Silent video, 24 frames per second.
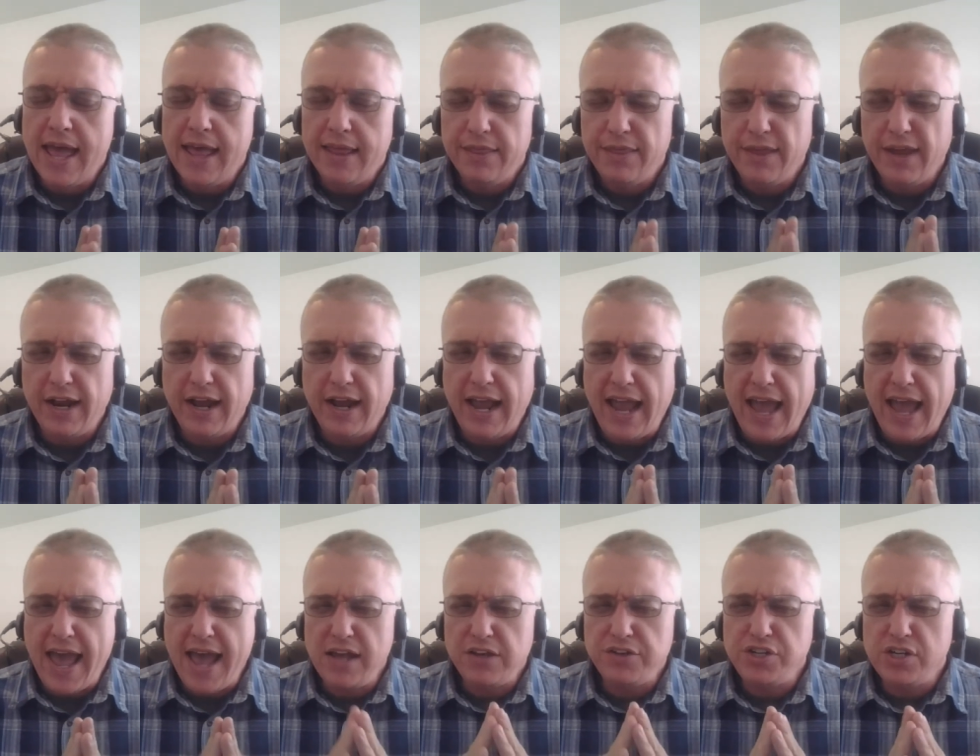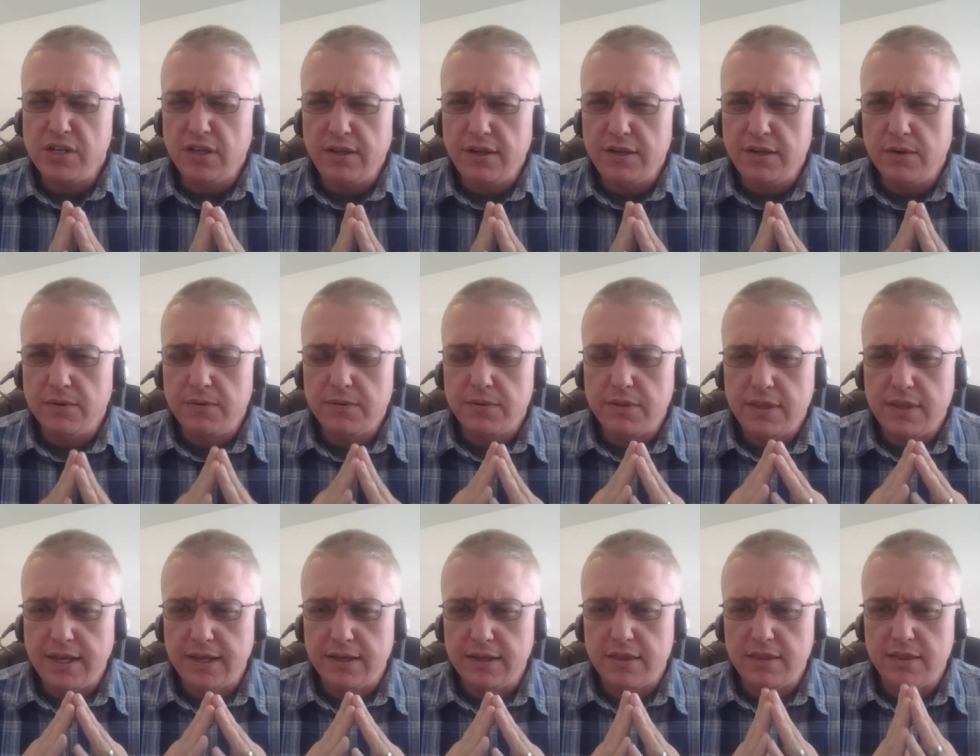that I actually don't
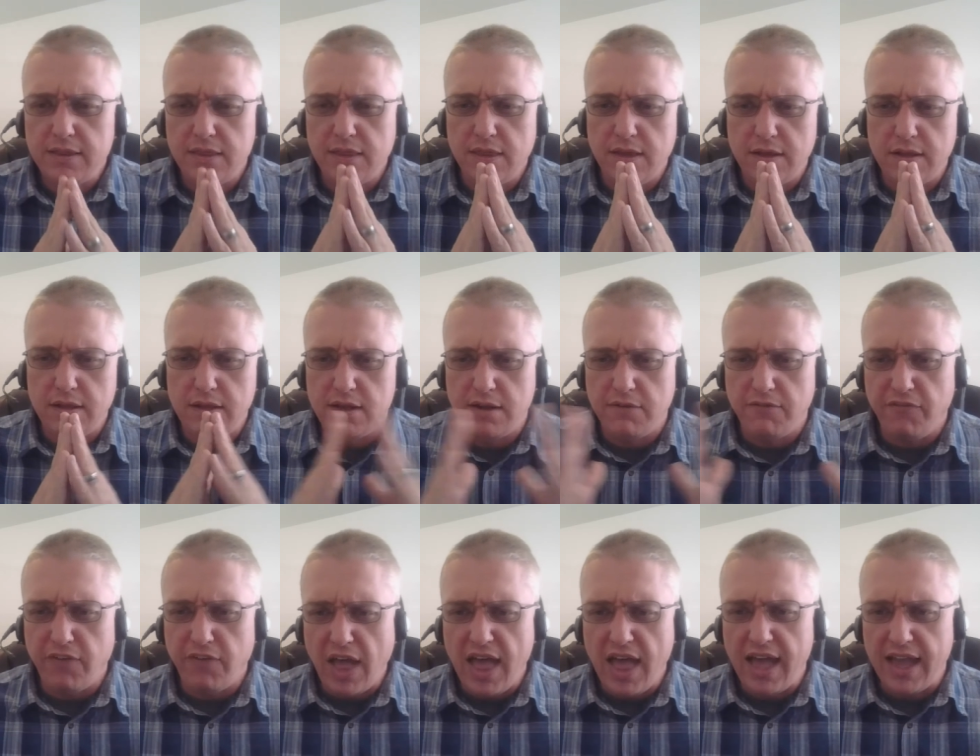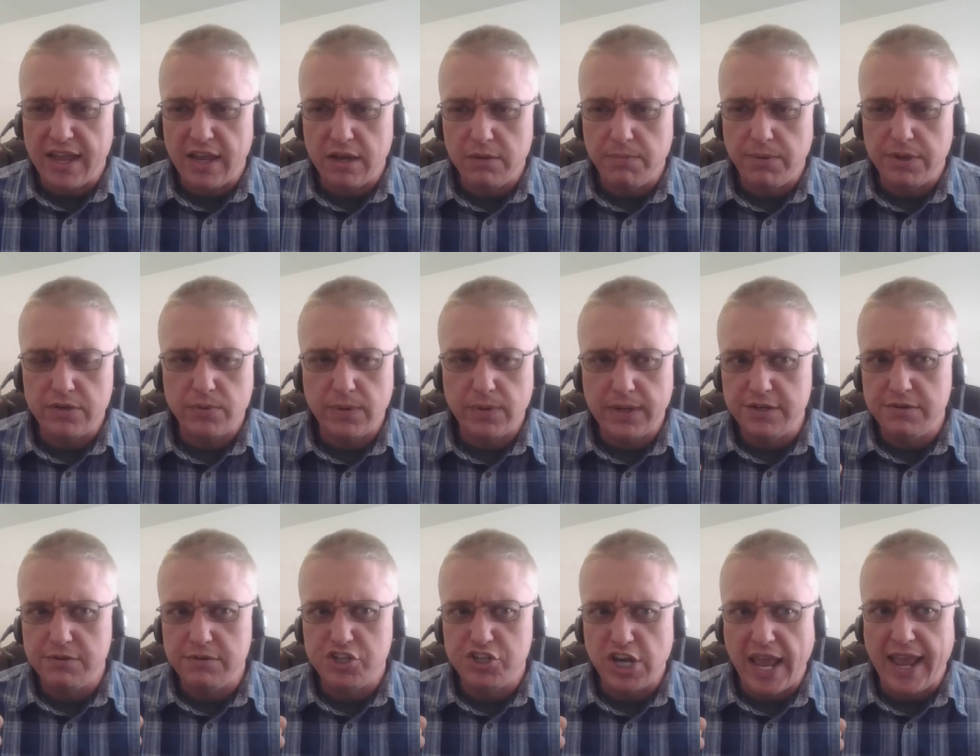think the divide
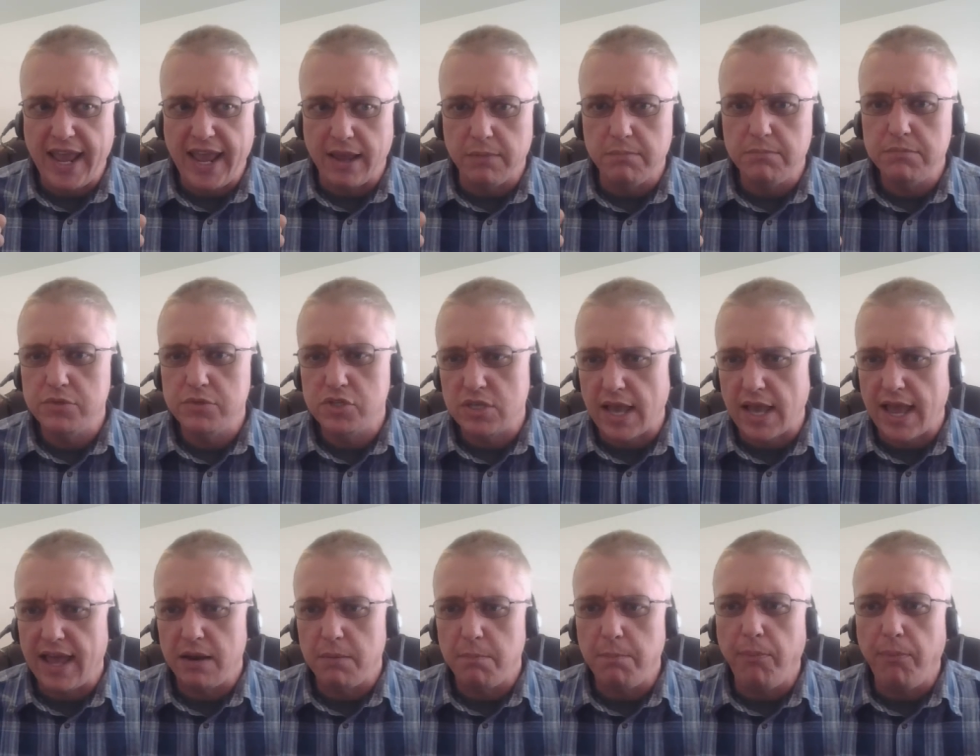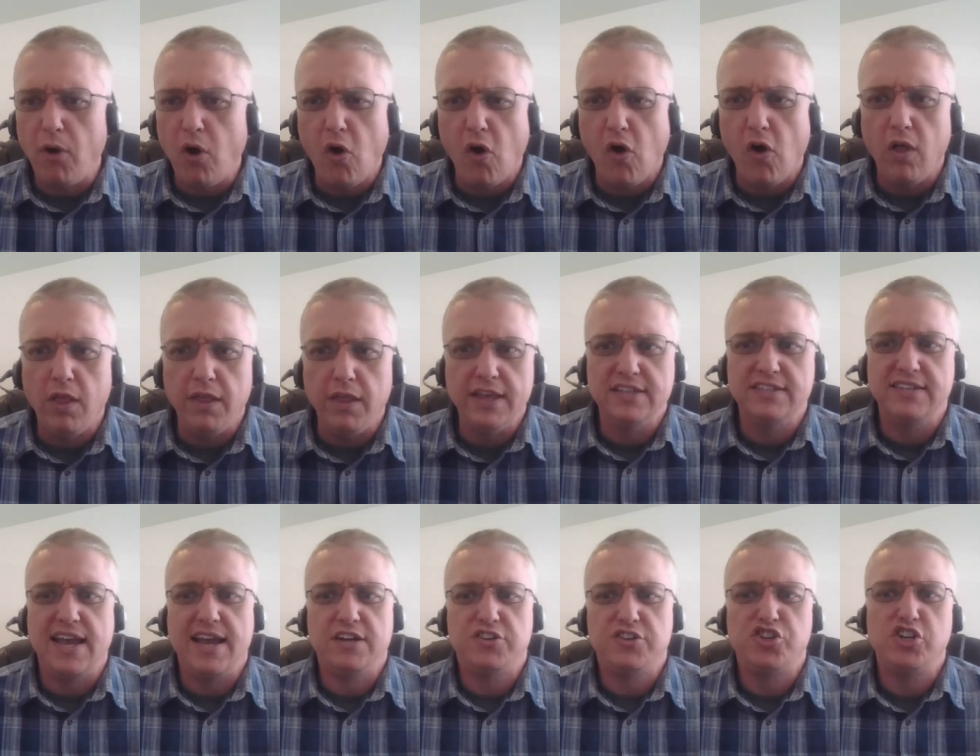between James and Paul
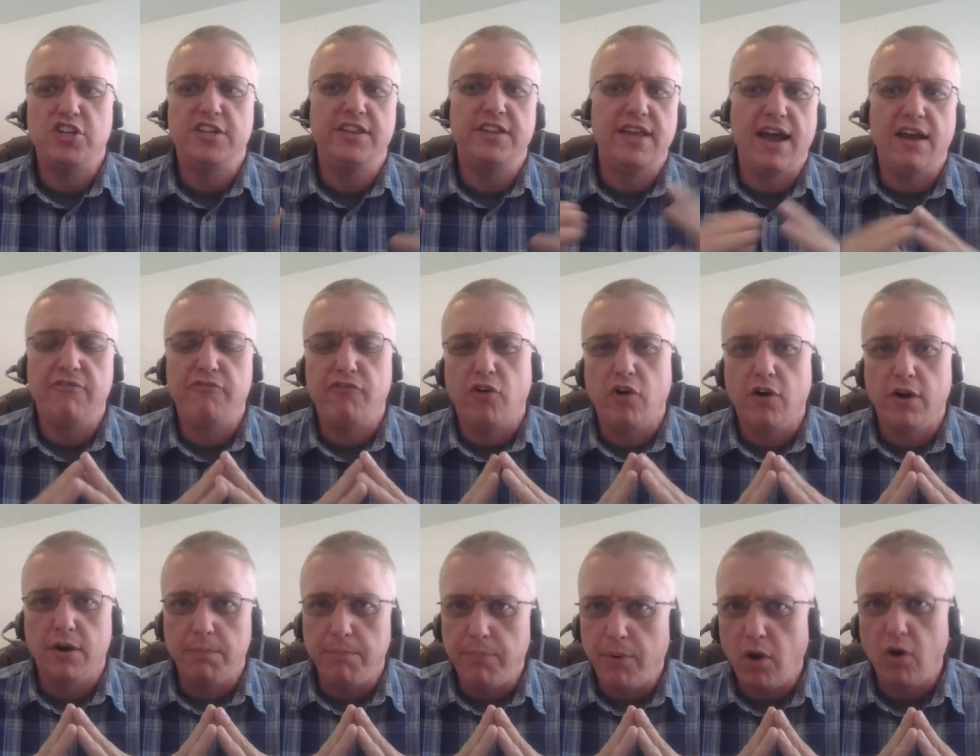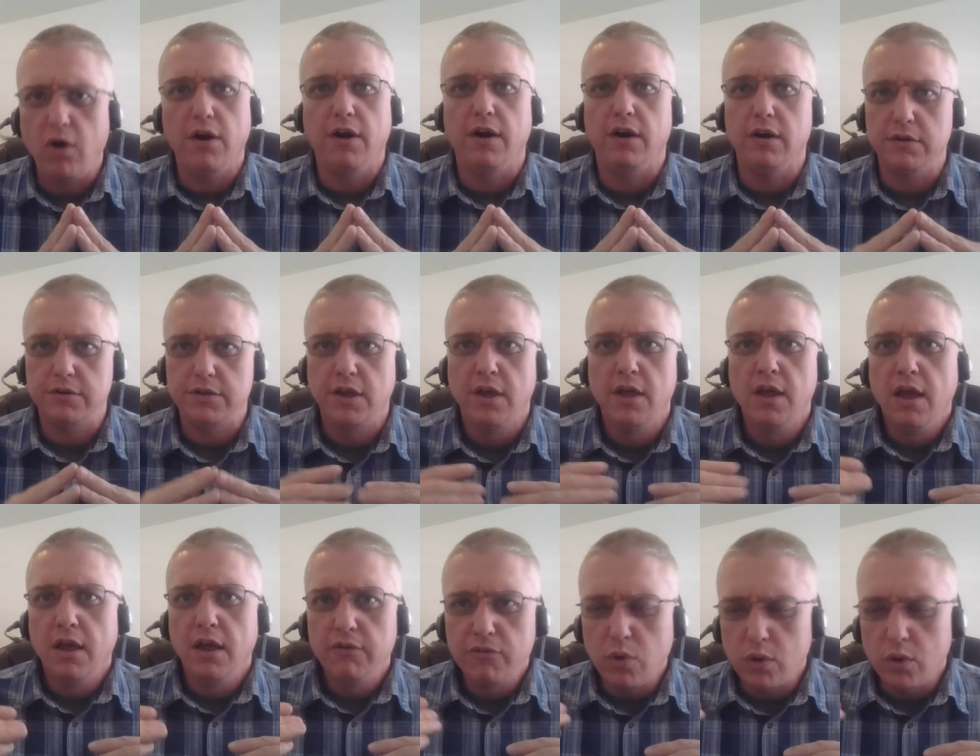is actually that far apart.
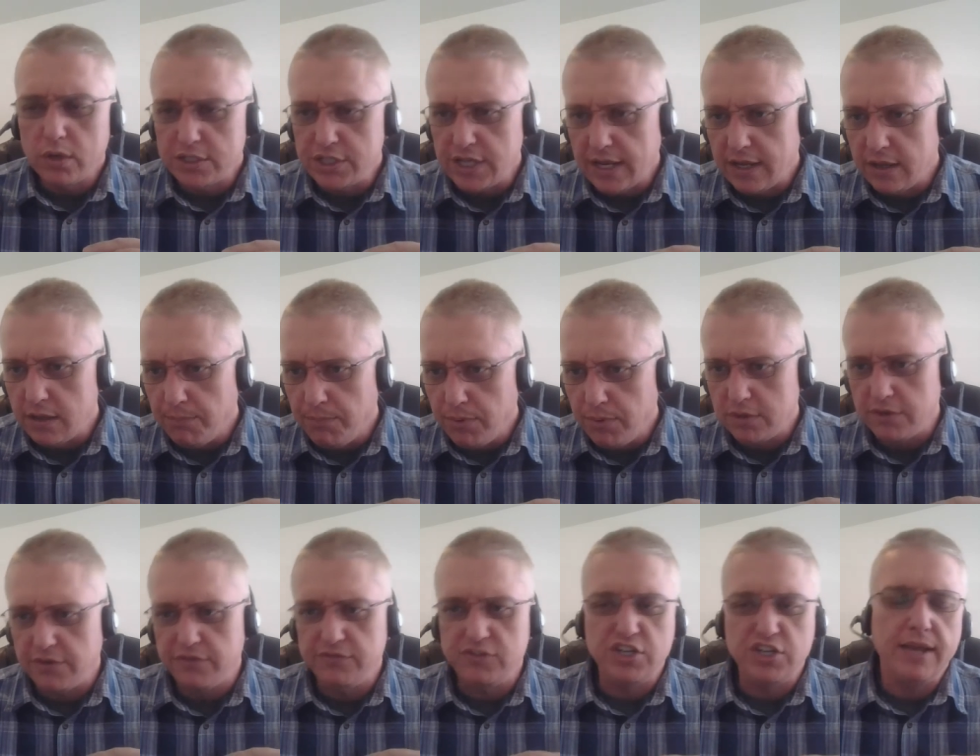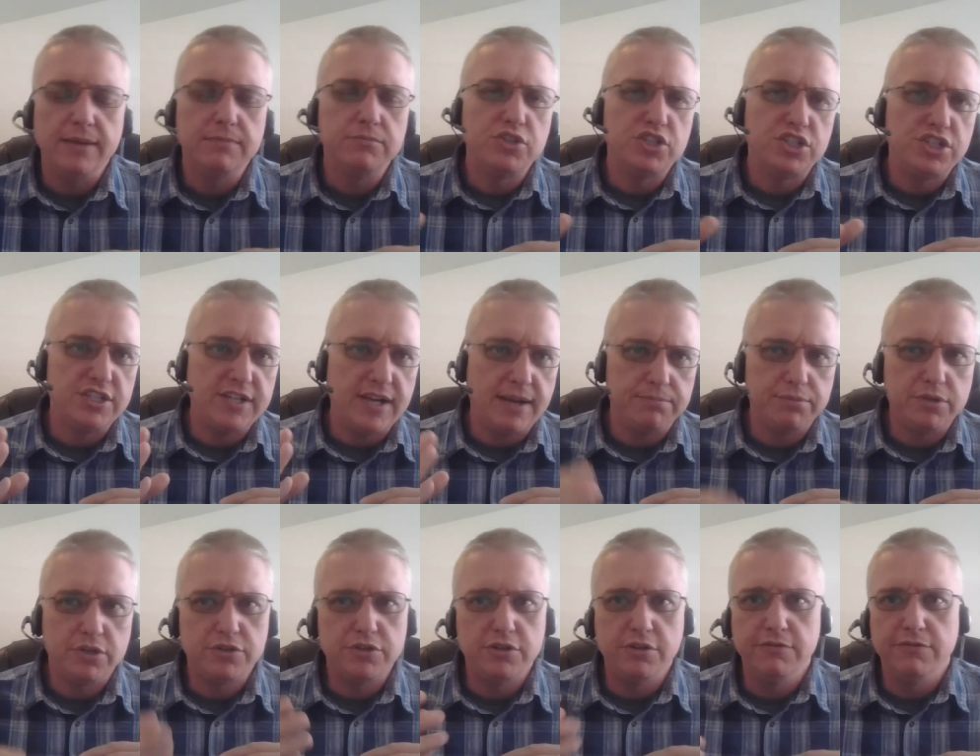Of course, in the book of James,
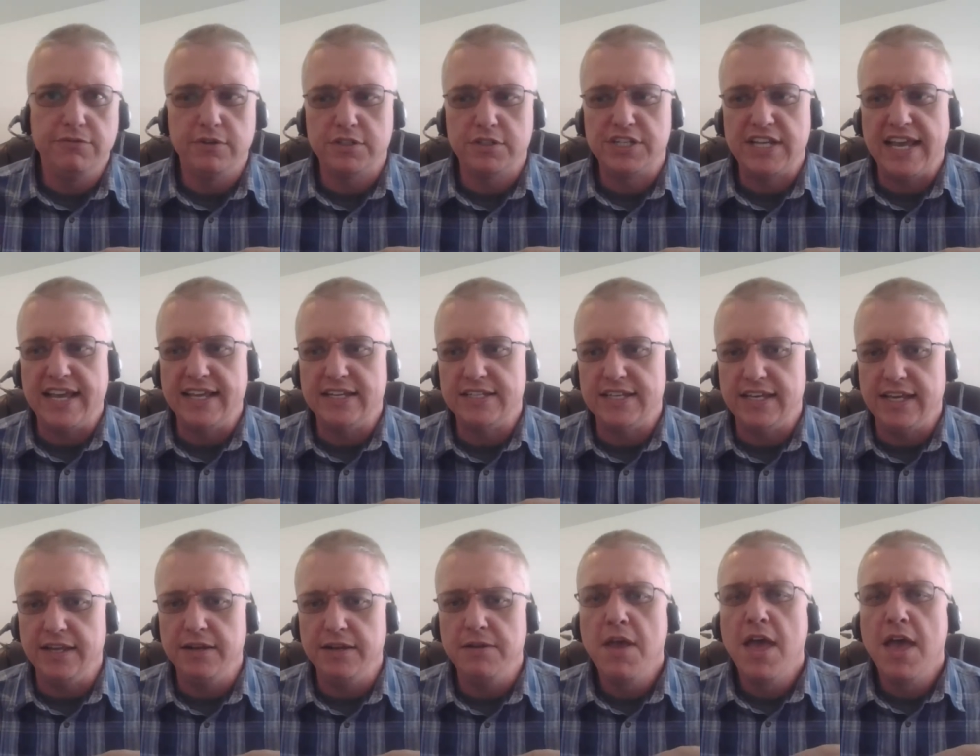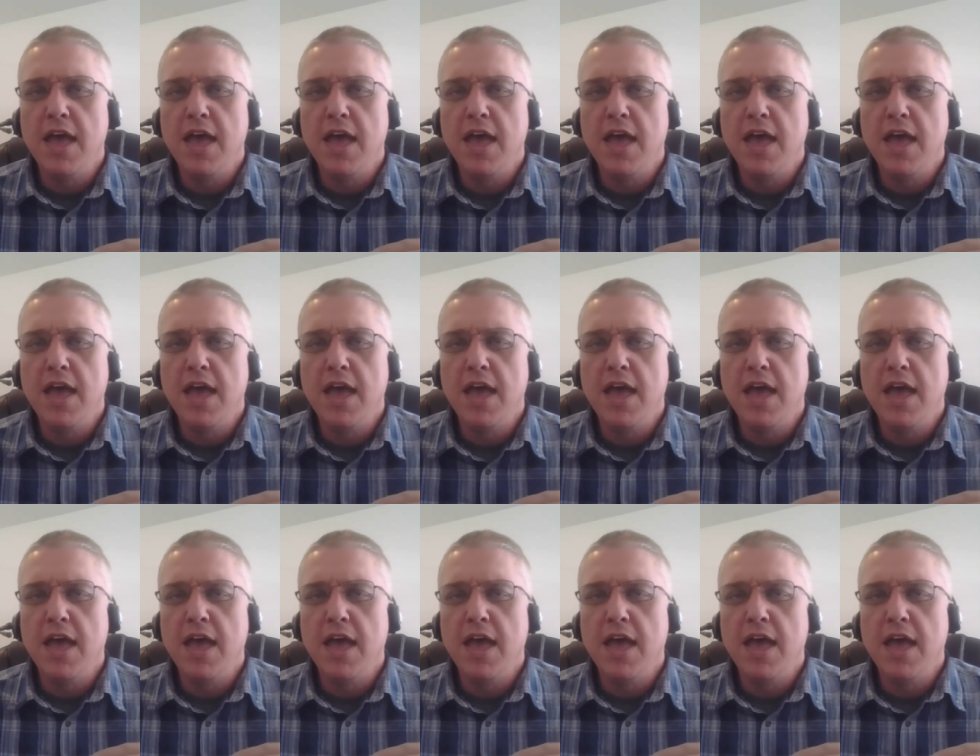chapter 2, verse 18,